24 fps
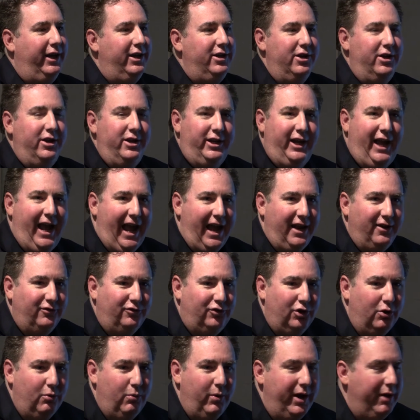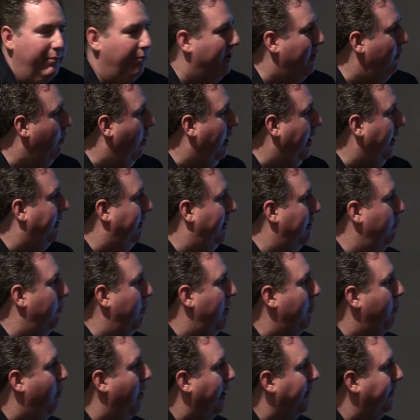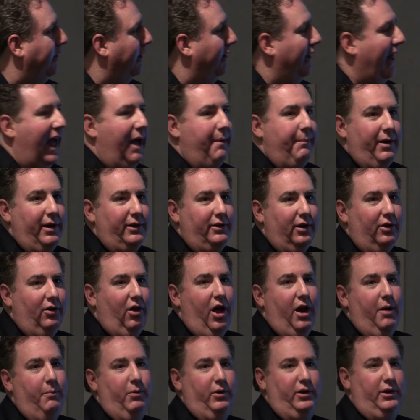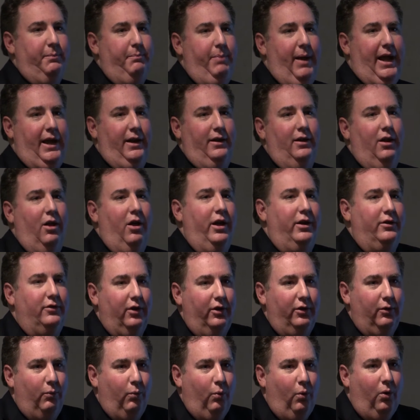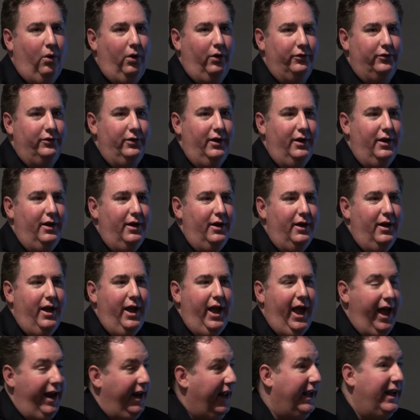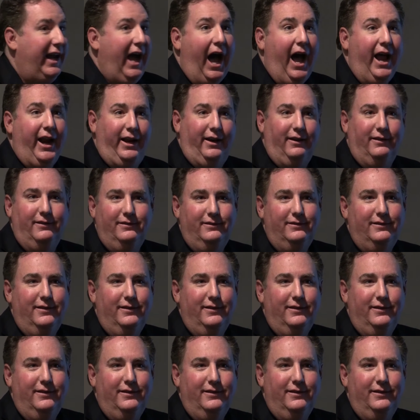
You can't do it." We wanted the laminate to line up with the paint lines on the walls. And he got it.